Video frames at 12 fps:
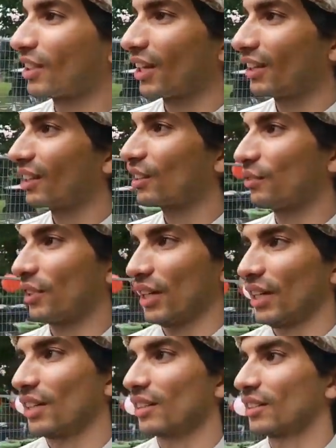to identify
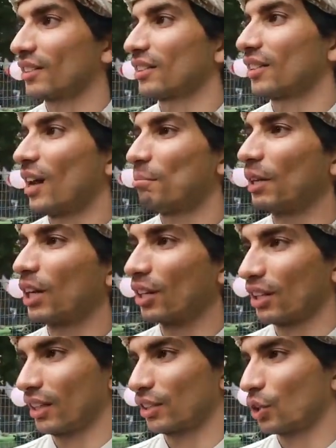as a bigger thing.